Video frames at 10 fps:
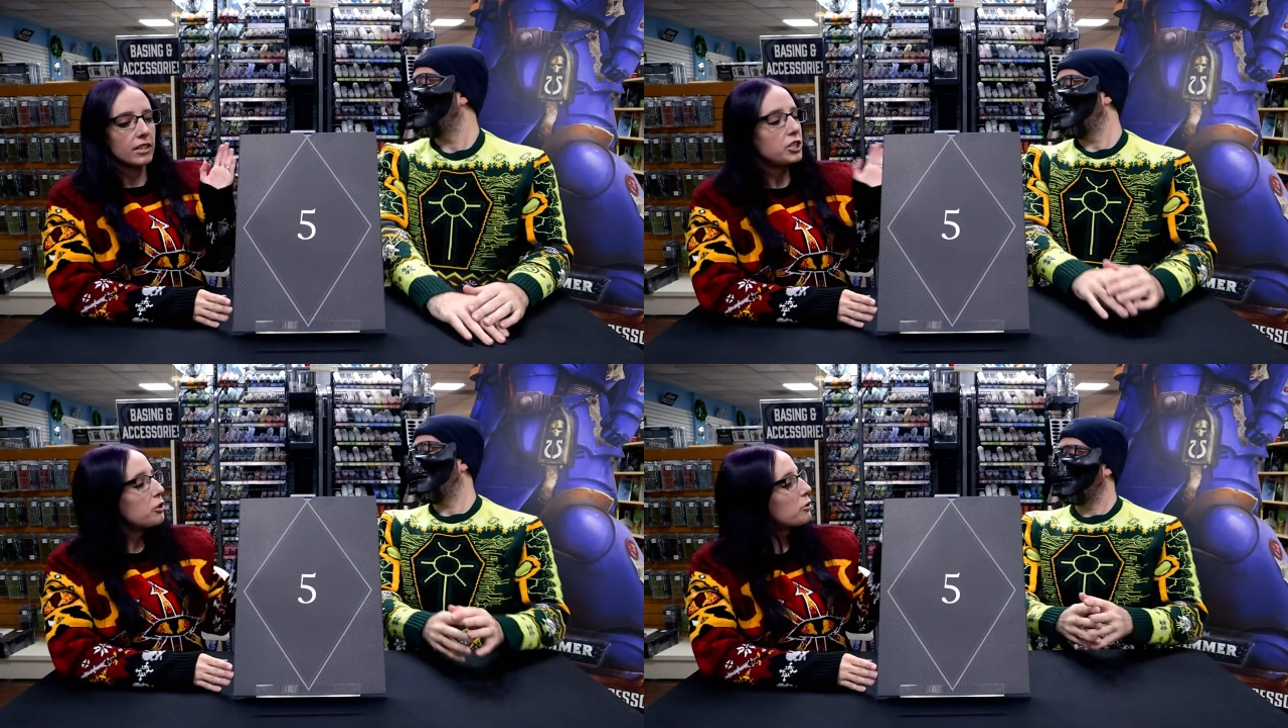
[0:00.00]

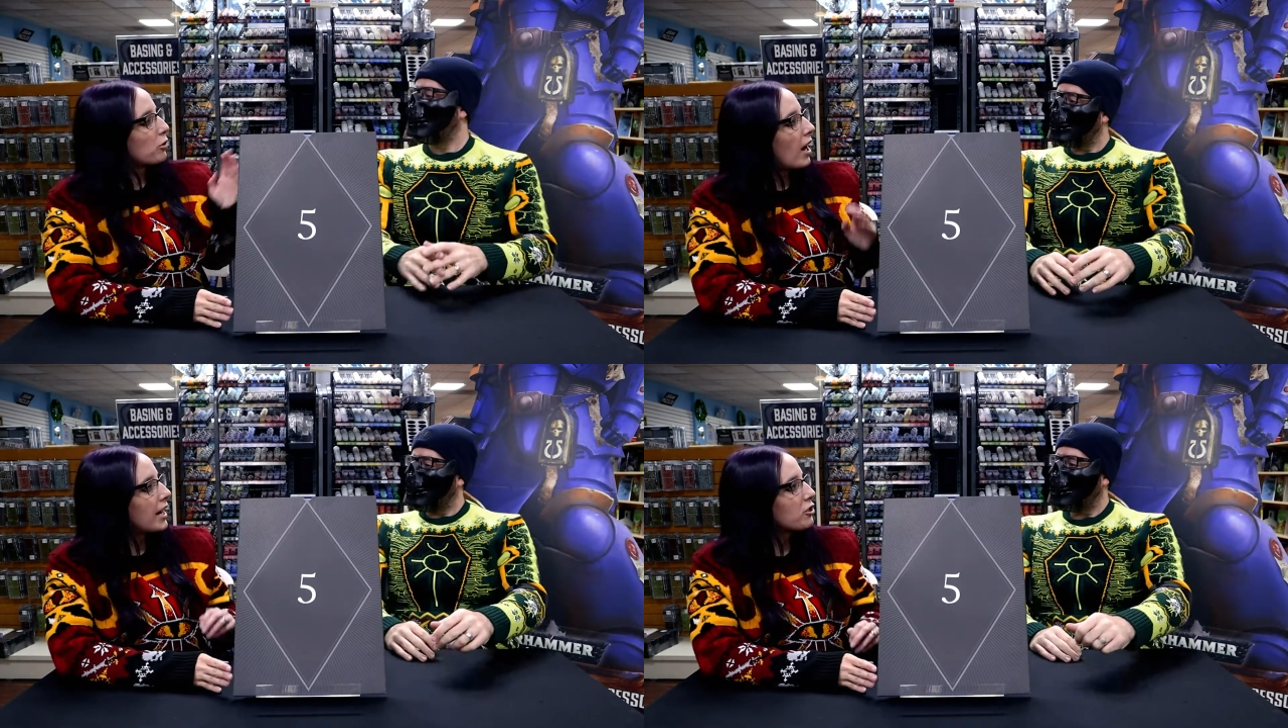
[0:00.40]
You
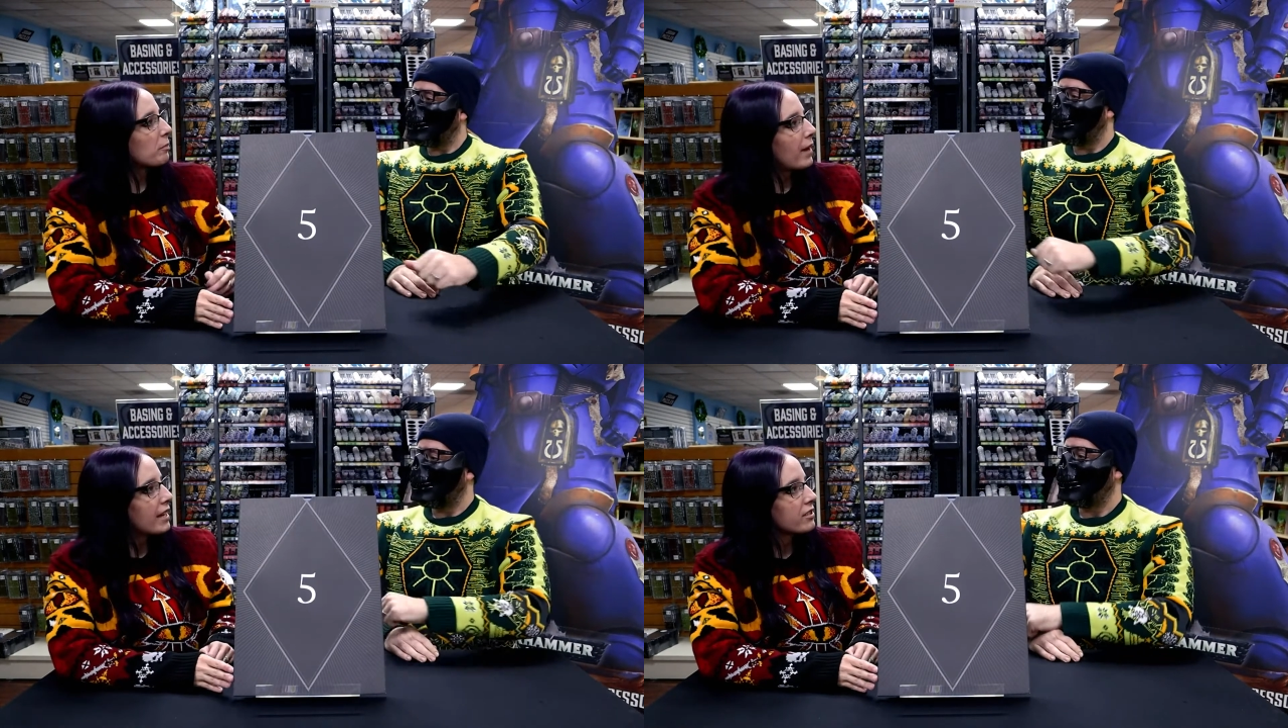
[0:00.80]
tried your
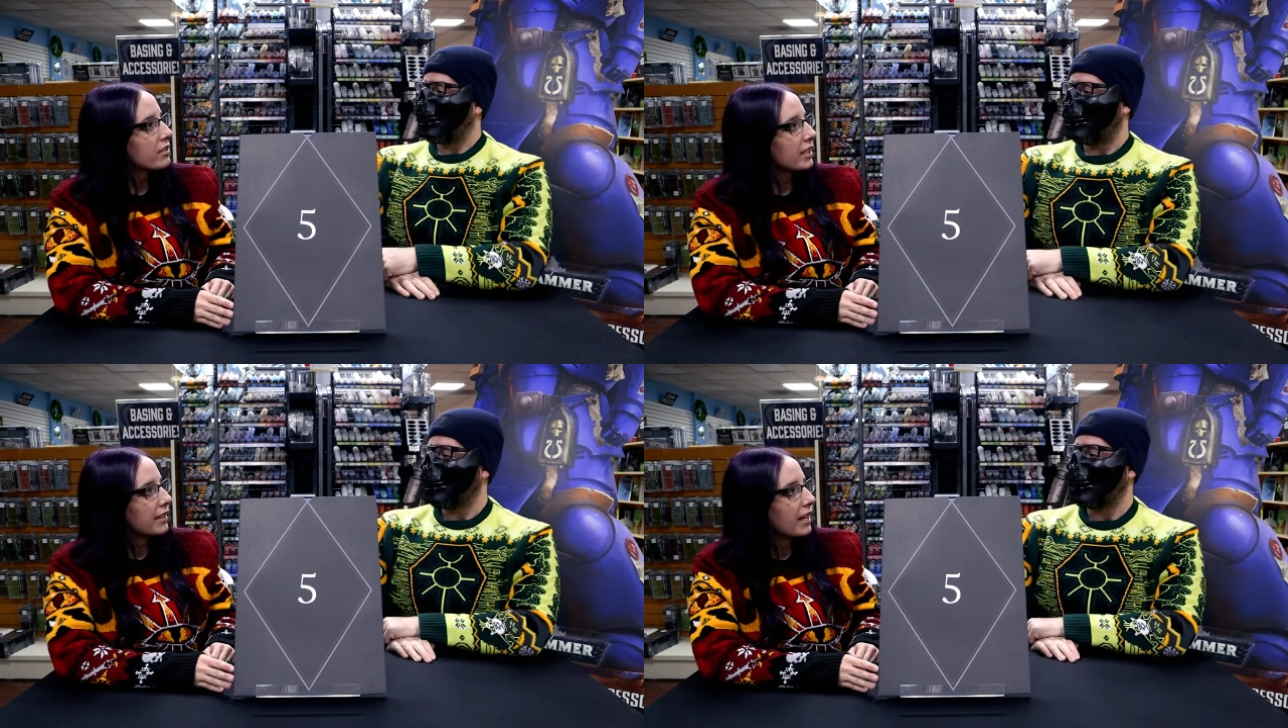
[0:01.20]
best
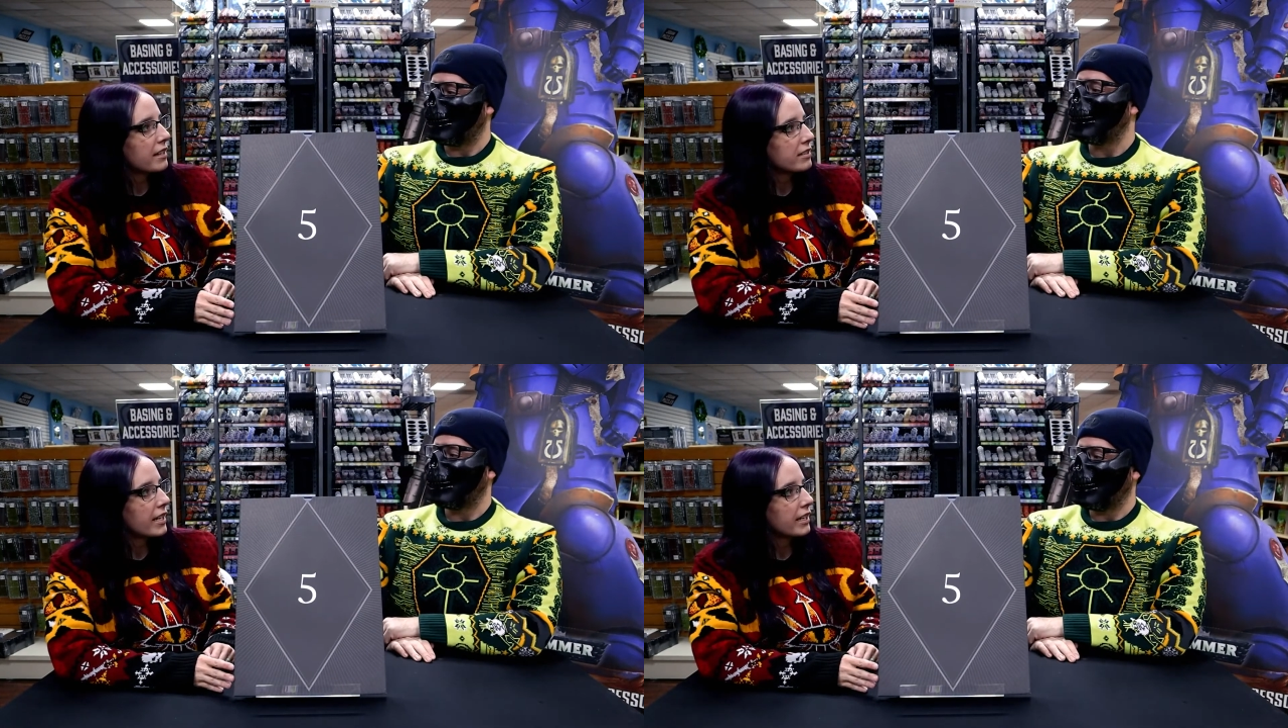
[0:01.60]
to get
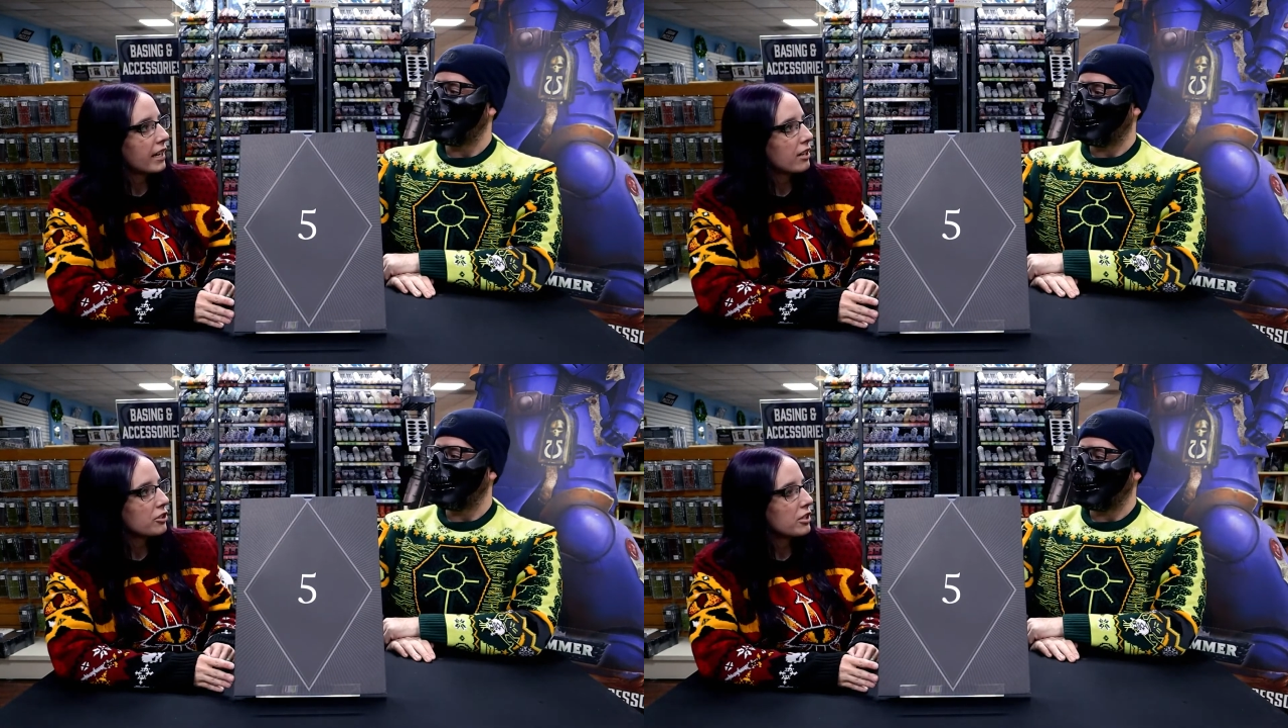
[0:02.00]
that psychic
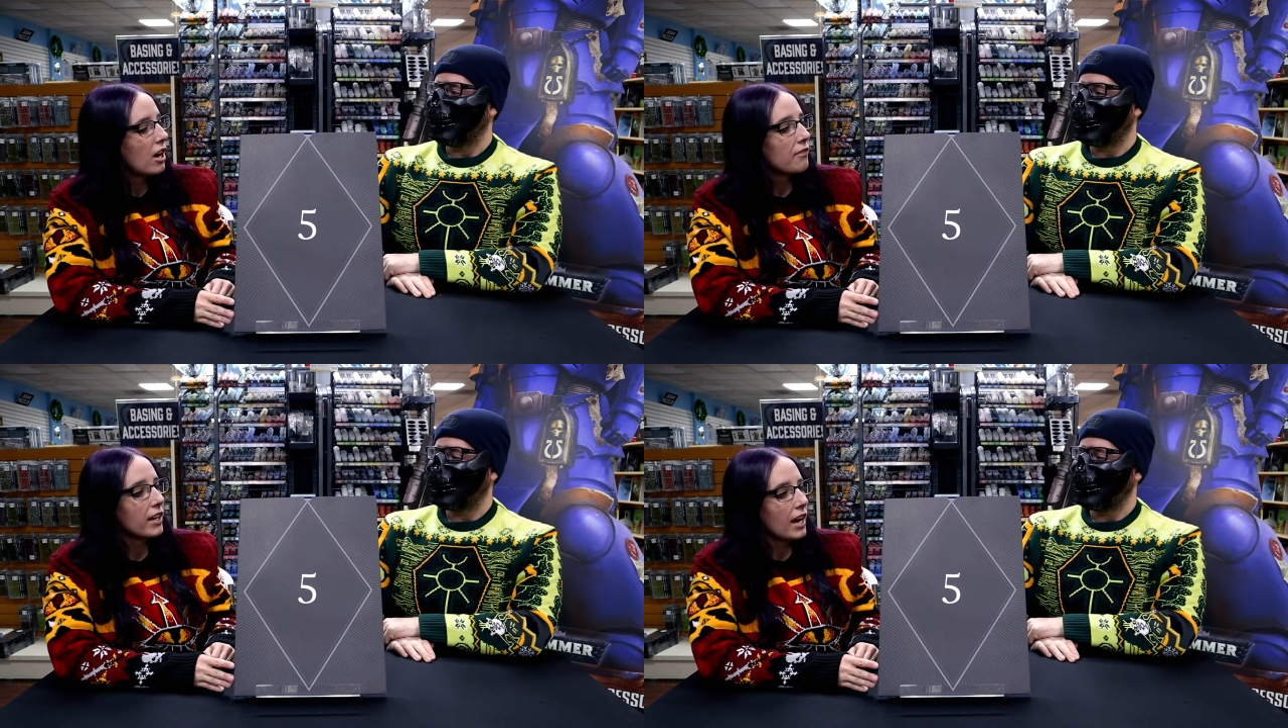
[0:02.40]
energy
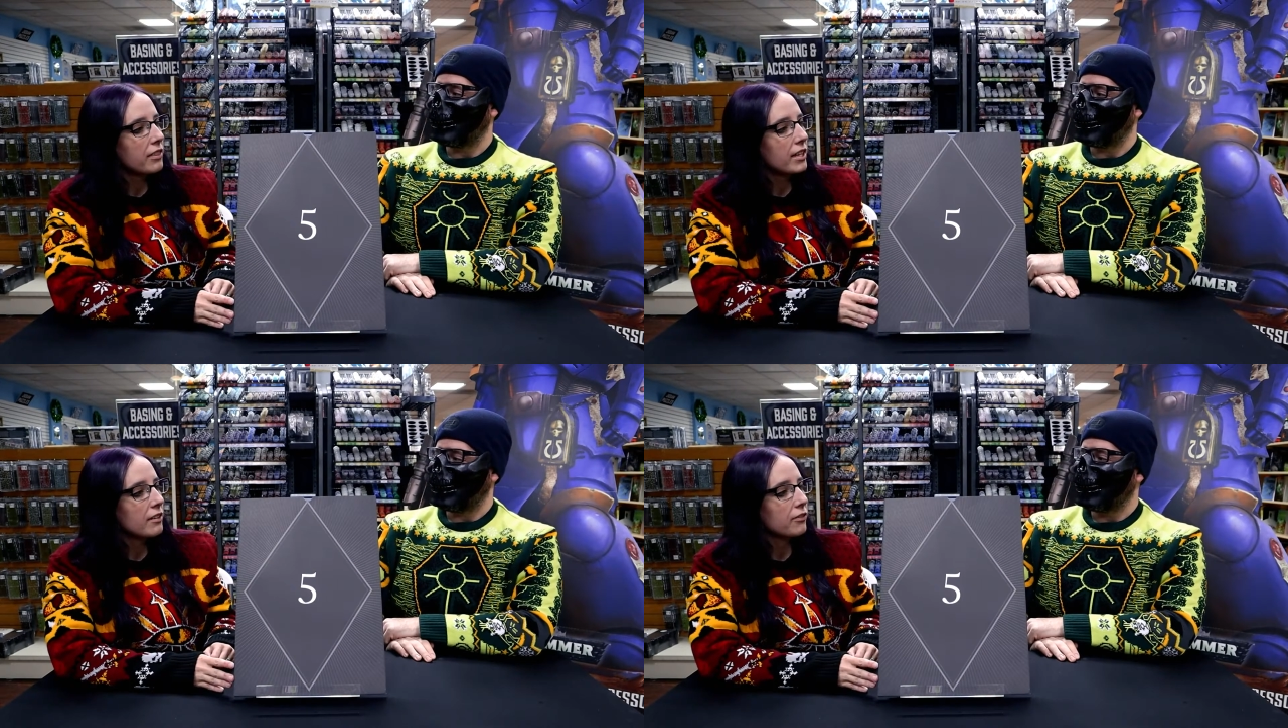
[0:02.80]
off, and I
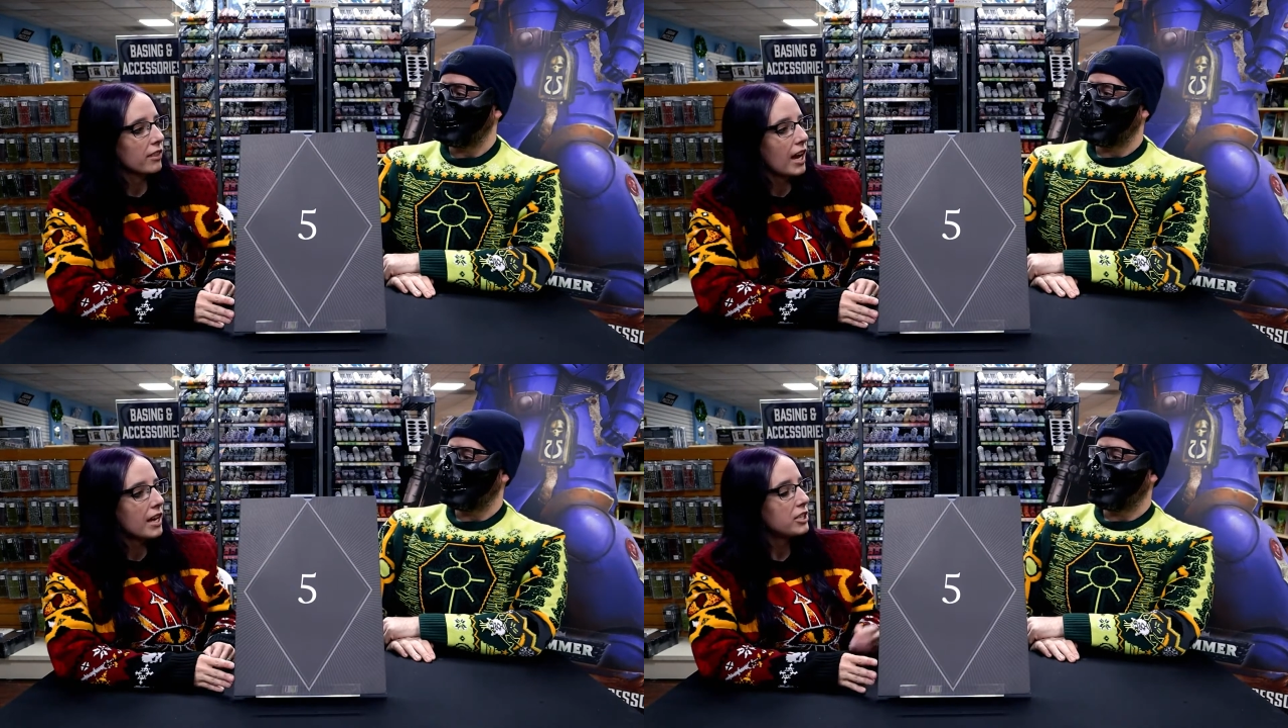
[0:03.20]
think for
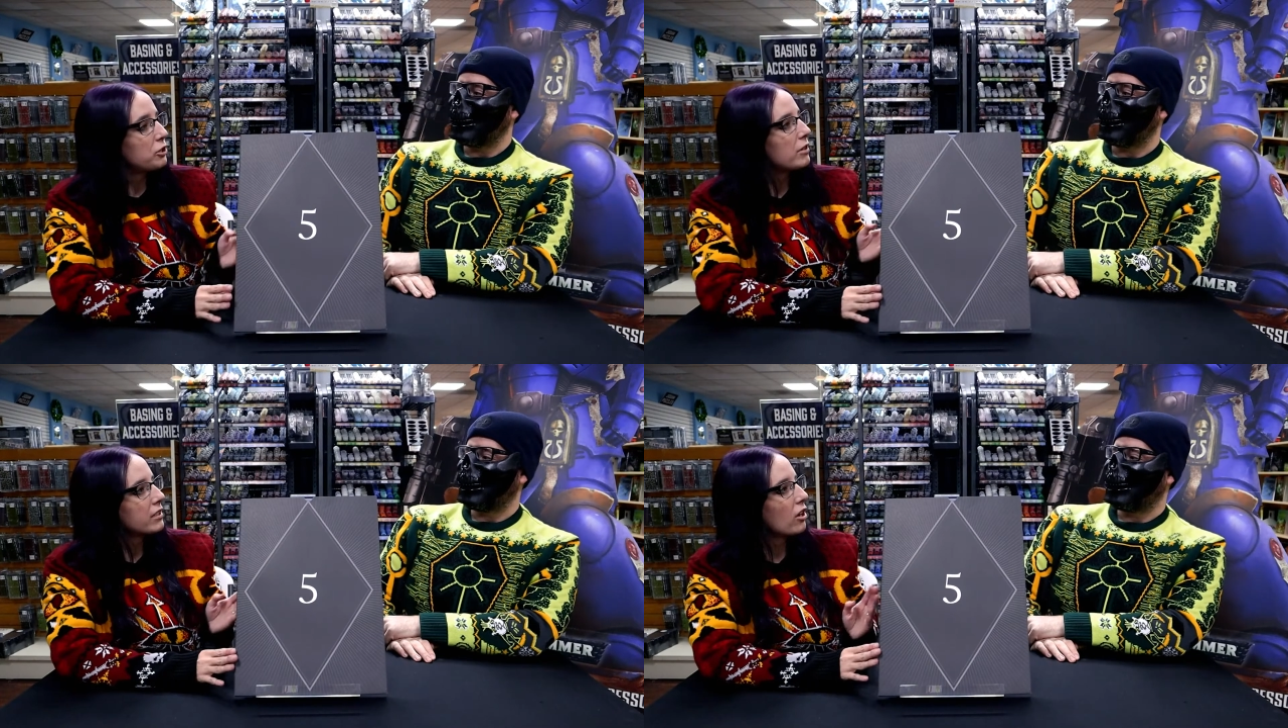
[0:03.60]
that,
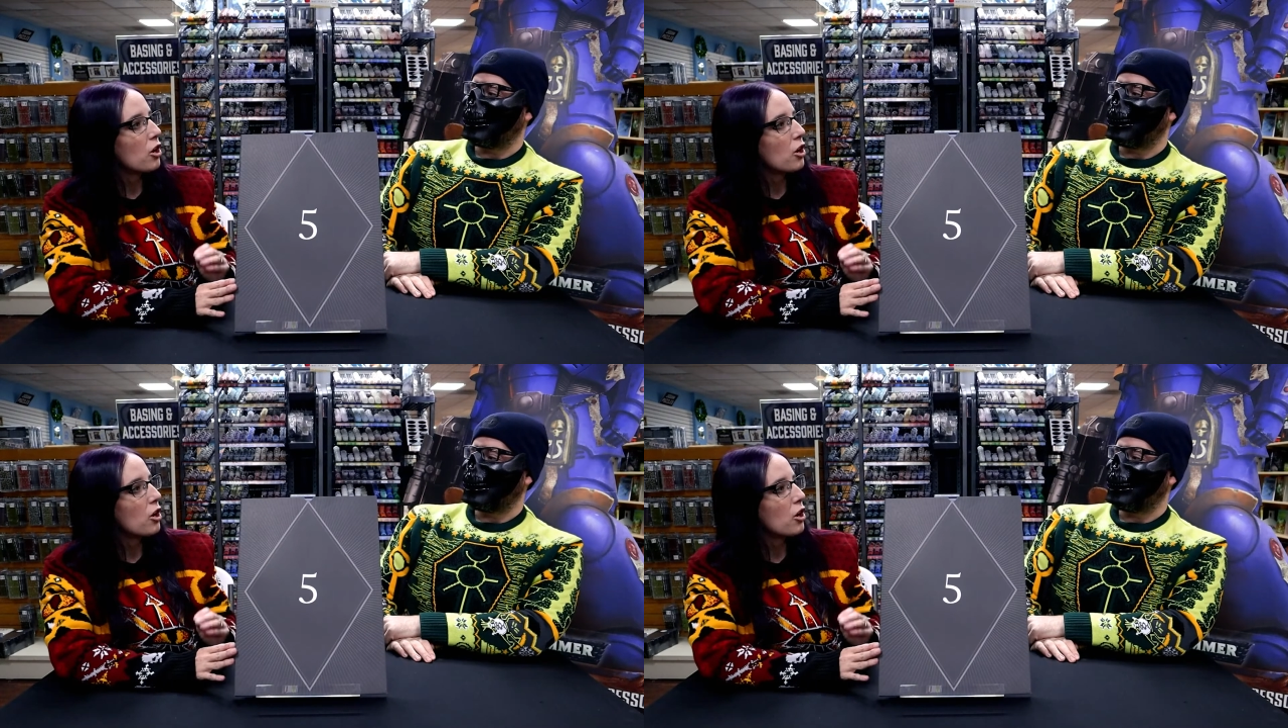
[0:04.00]
you get to